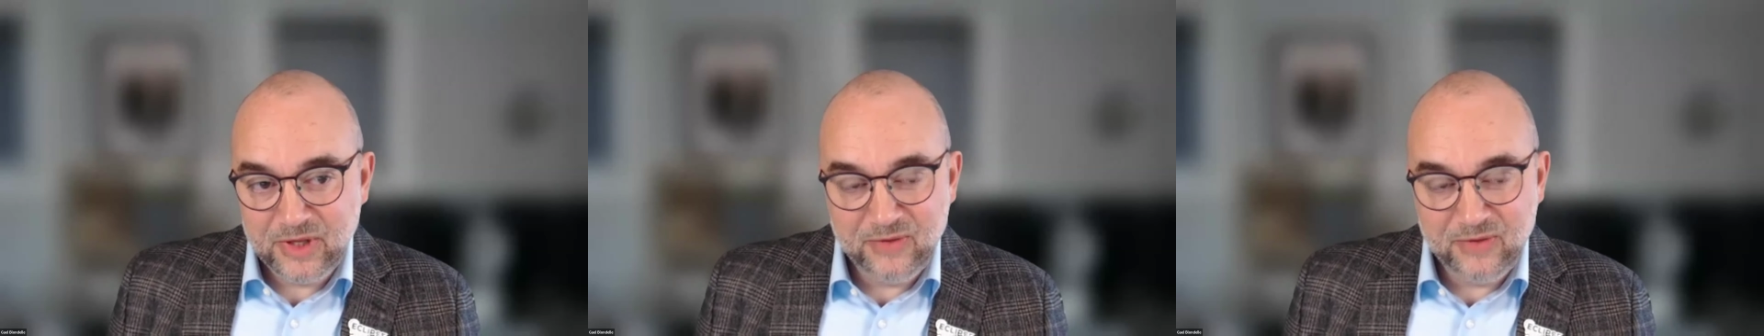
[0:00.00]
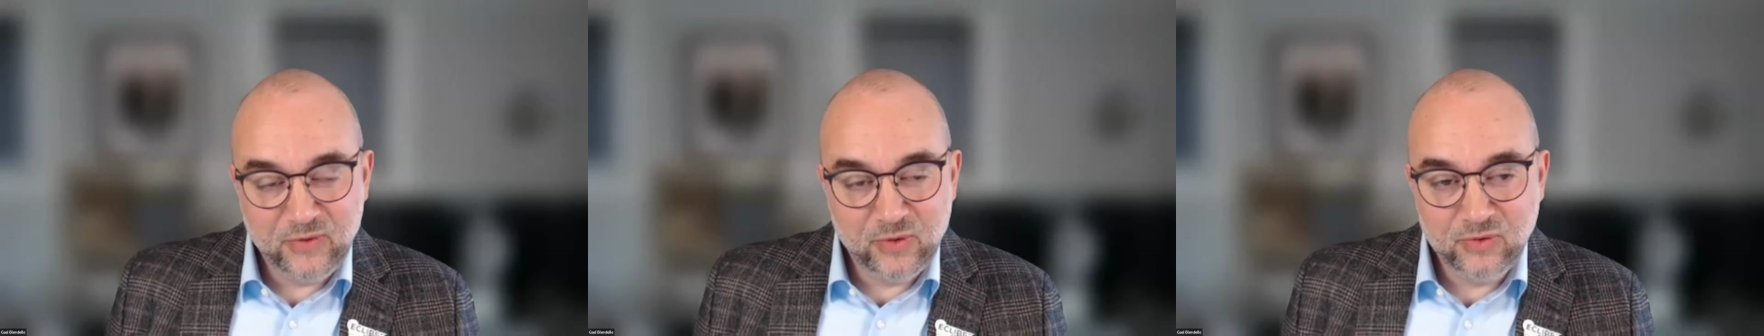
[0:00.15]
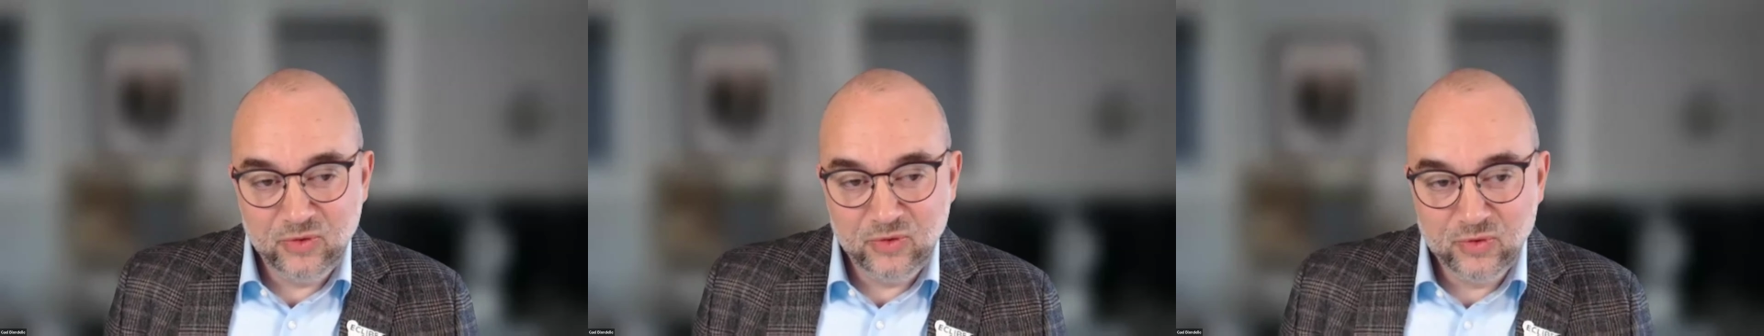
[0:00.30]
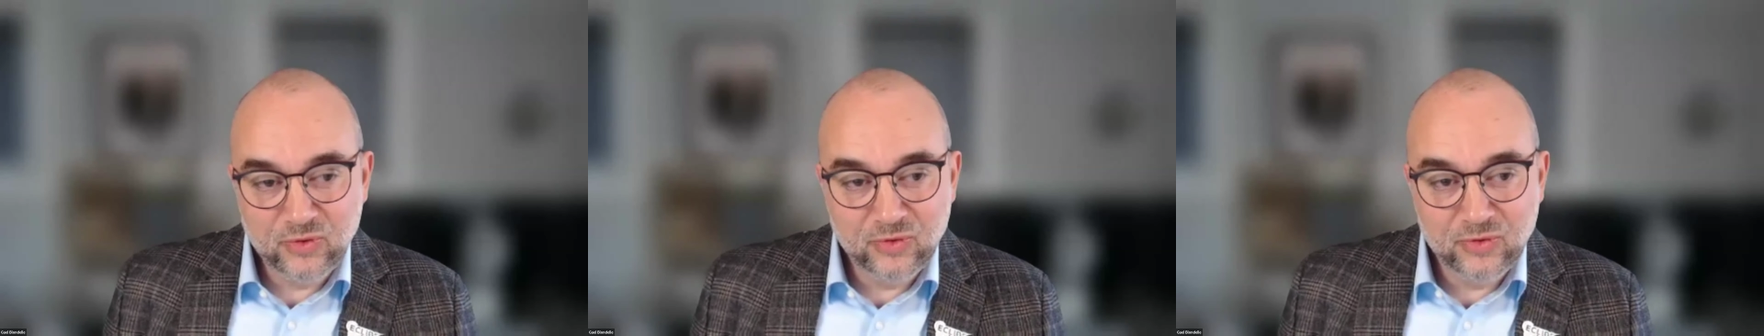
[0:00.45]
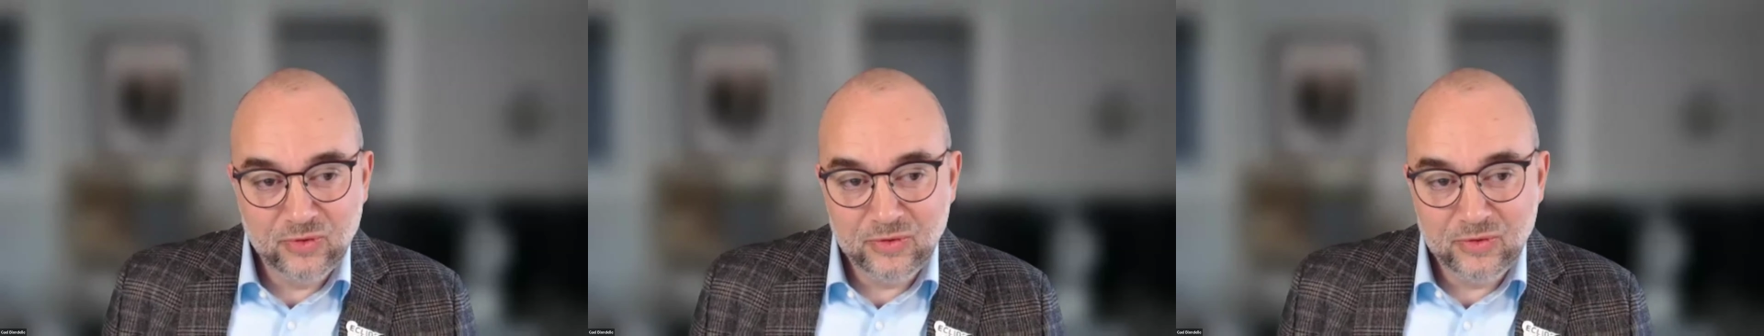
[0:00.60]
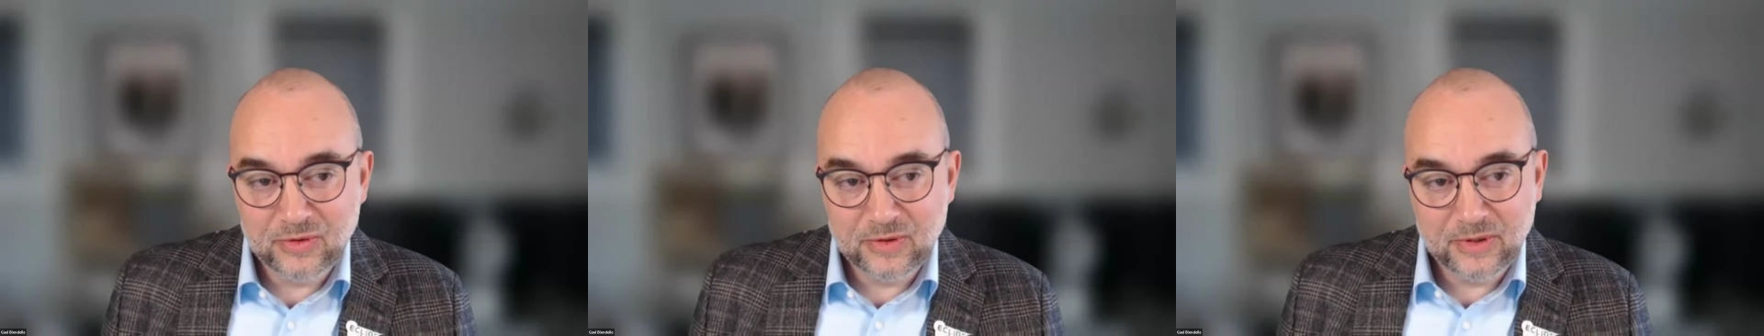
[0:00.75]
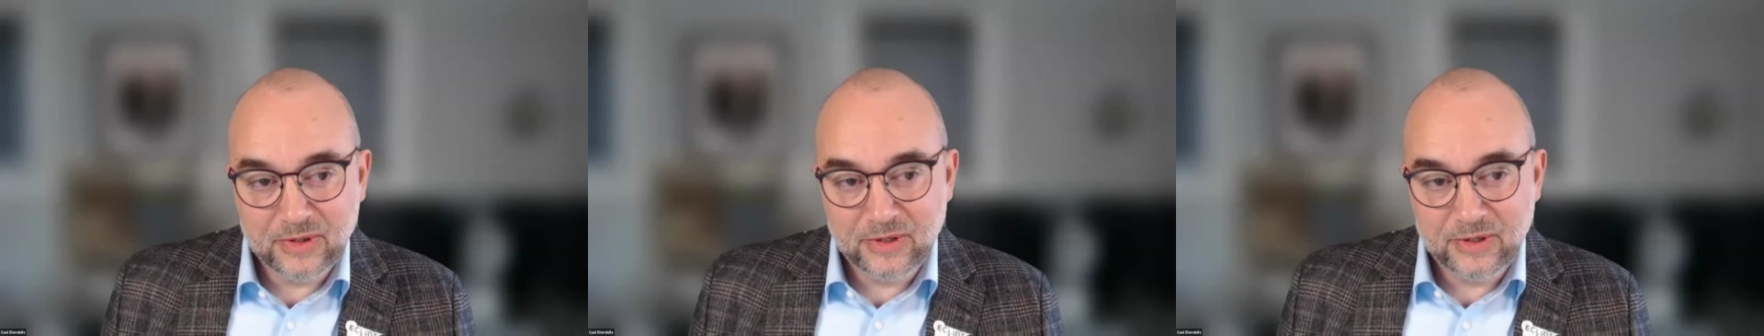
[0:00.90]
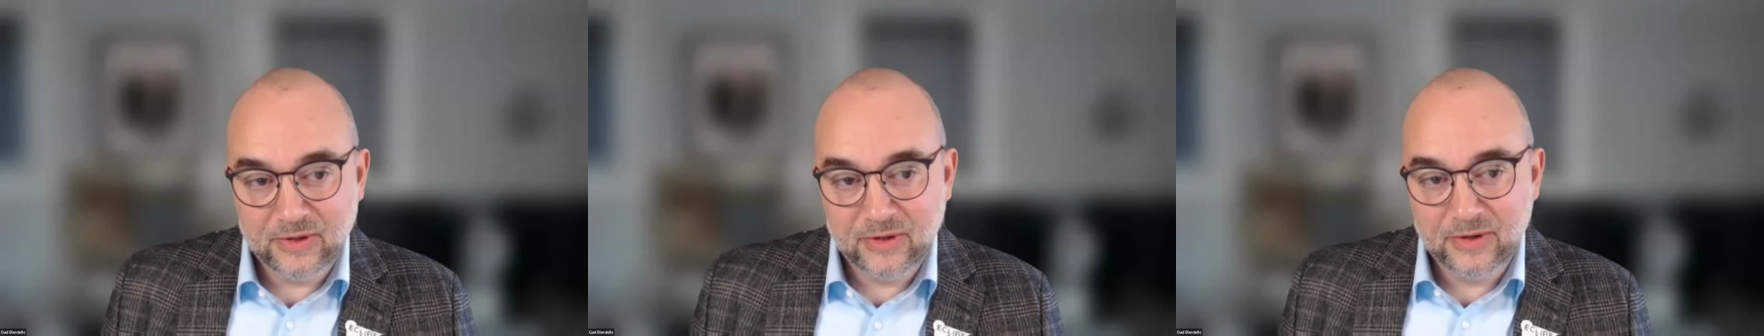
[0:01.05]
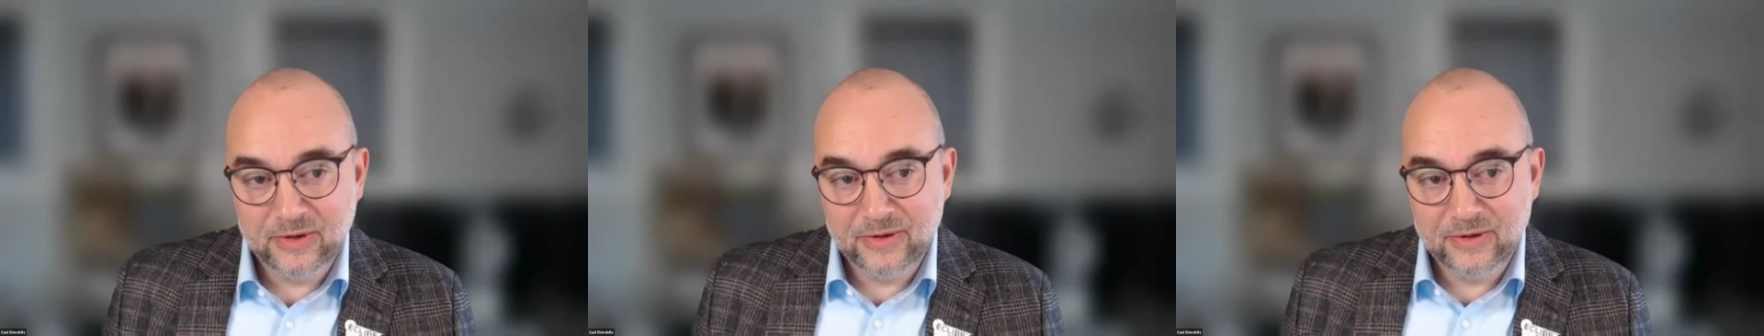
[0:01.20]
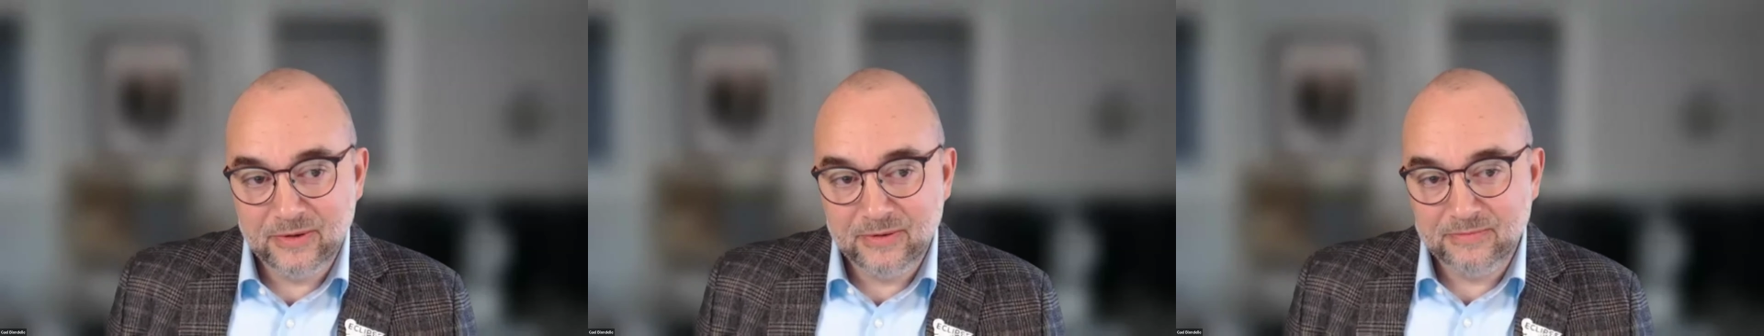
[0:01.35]
if you do
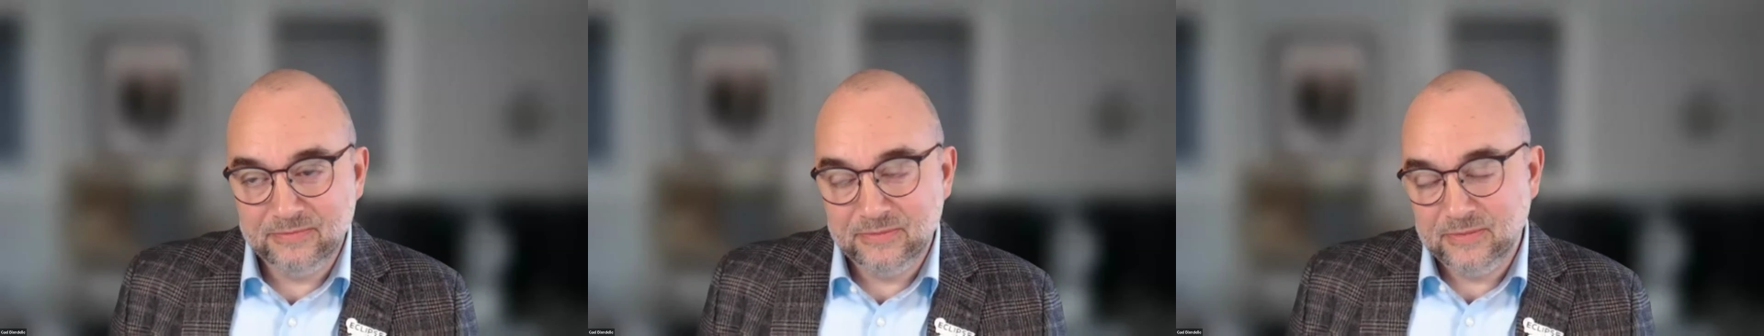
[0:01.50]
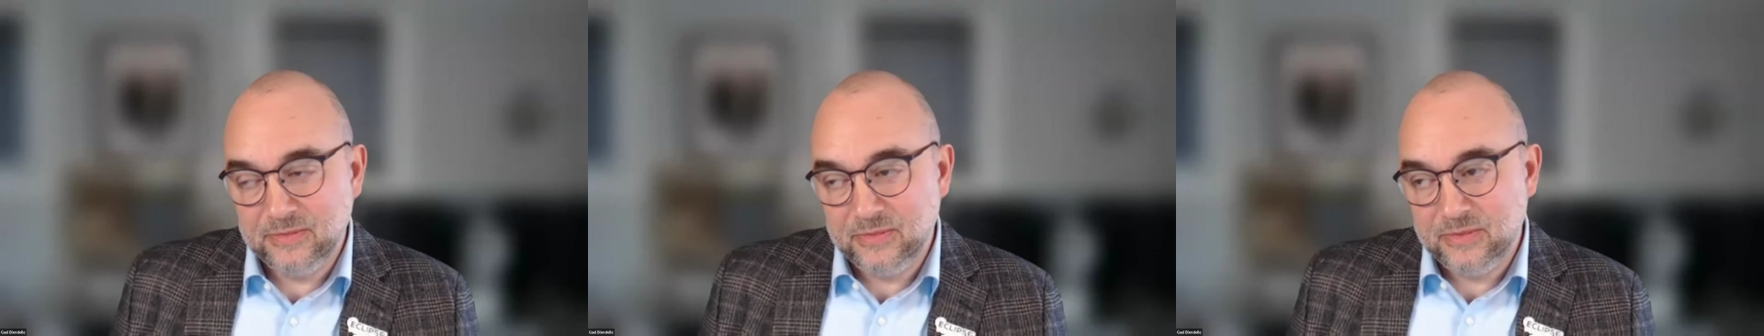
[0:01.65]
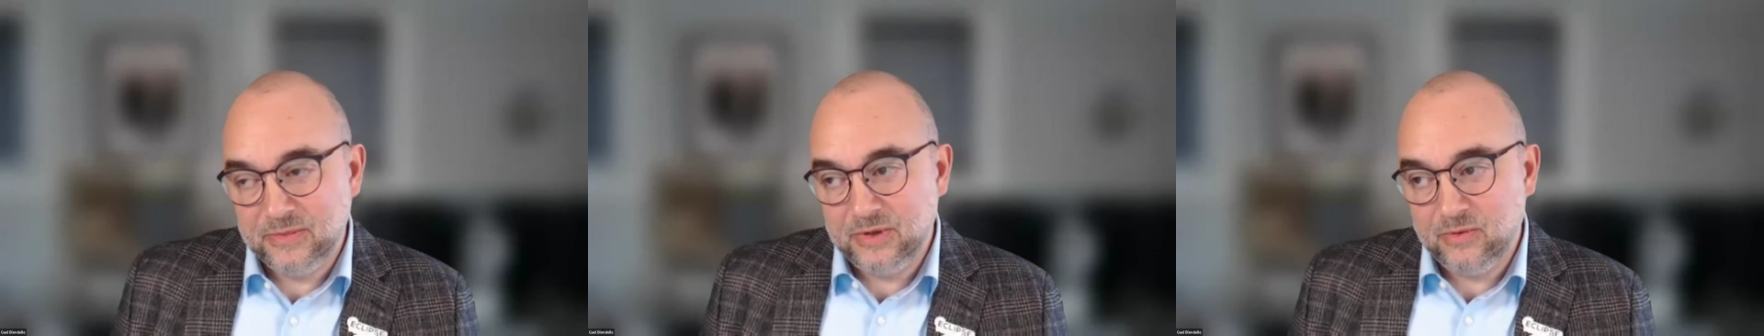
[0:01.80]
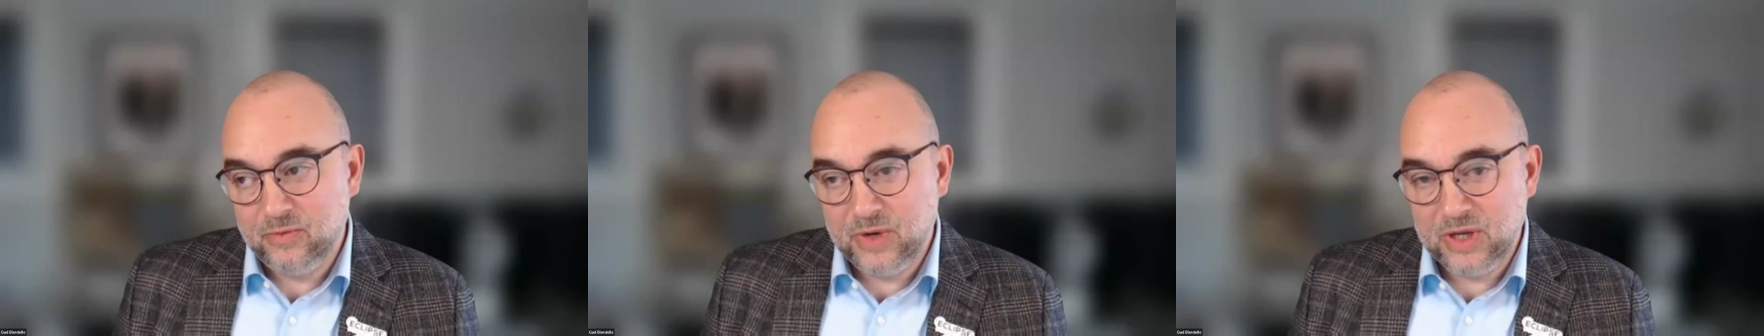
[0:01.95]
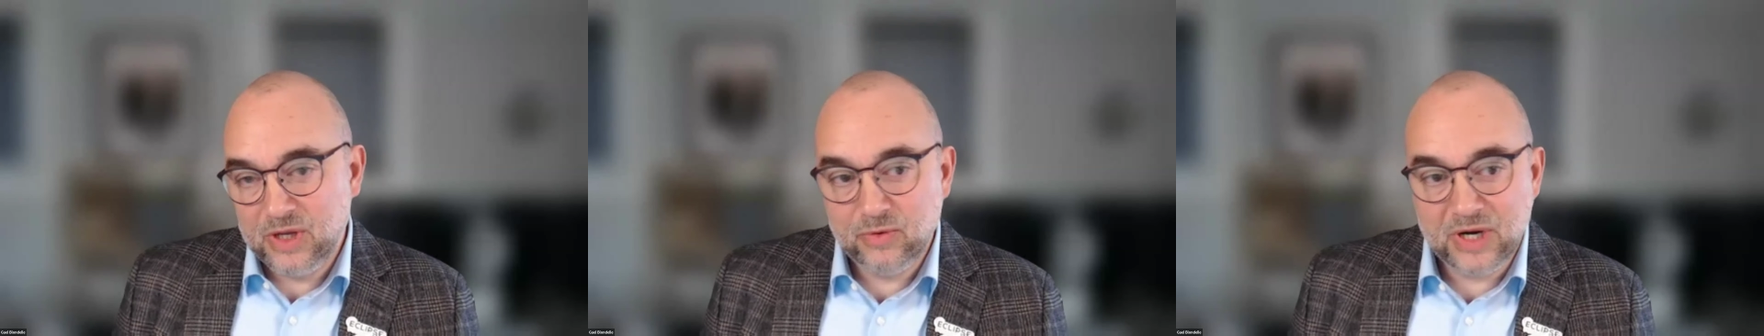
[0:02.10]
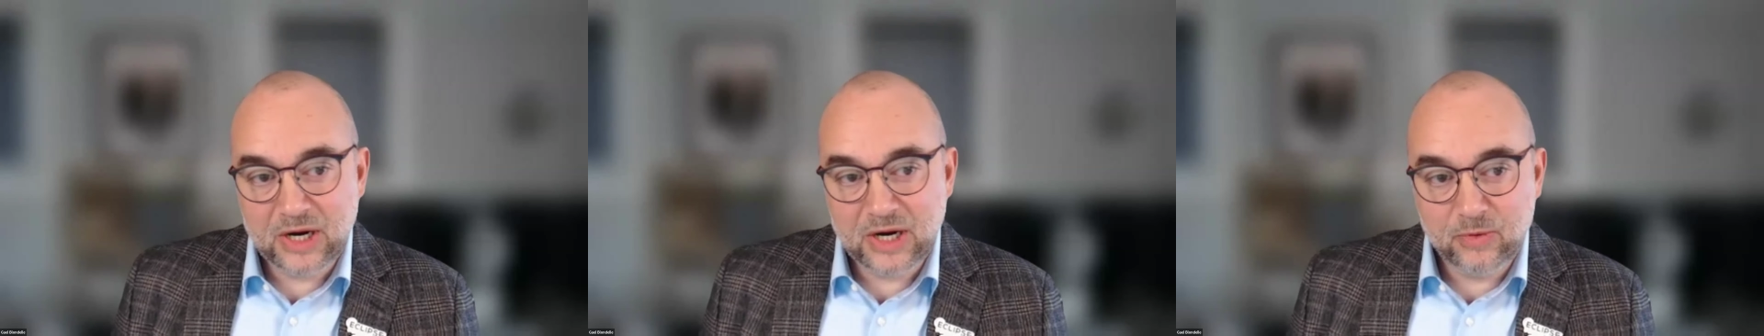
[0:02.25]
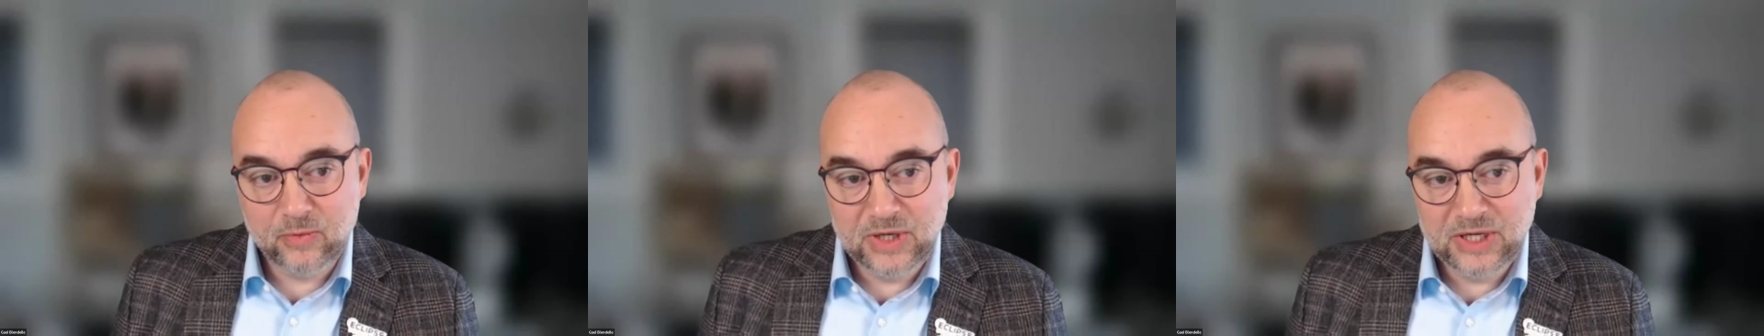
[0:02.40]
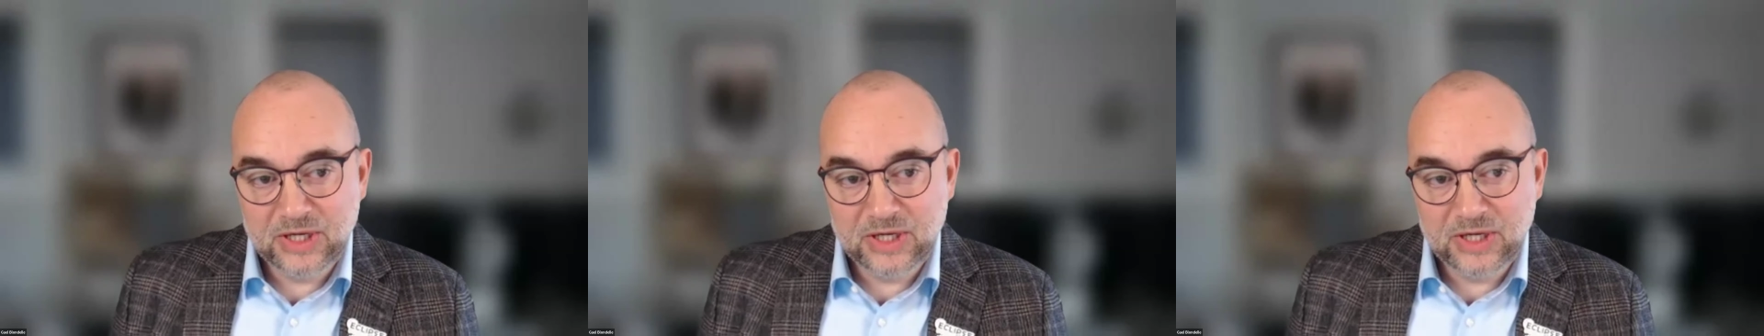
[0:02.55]
regular